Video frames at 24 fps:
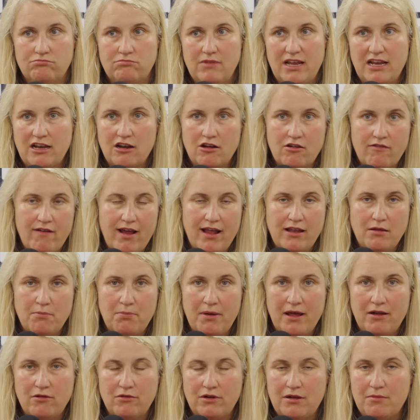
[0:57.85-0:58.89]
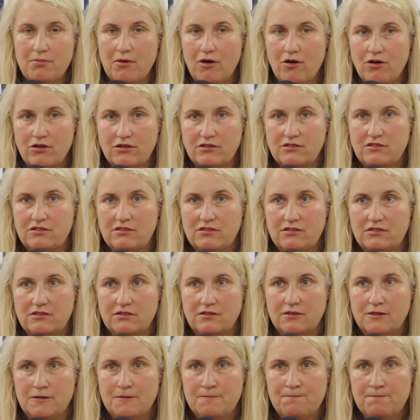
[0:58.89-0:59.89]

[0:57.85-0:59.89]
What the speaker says: in and around the penalty box,